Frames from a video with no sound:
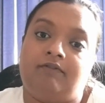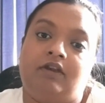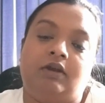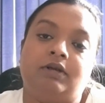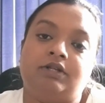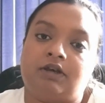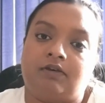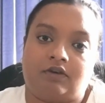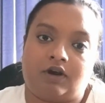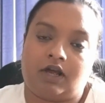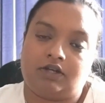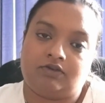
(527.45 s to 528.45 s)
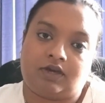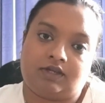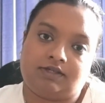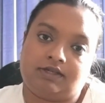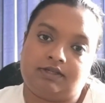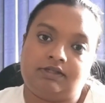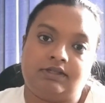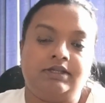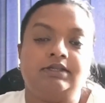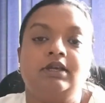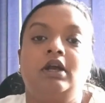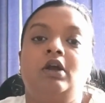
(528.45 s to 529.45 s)
very much have a right to access
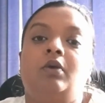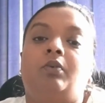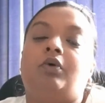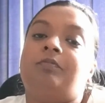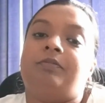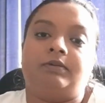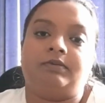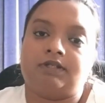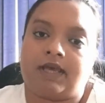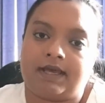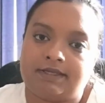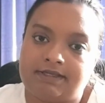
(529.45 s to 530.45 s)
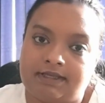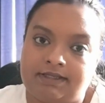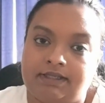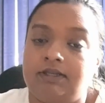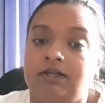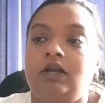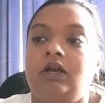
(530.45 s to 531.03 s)
these won't be able to access it.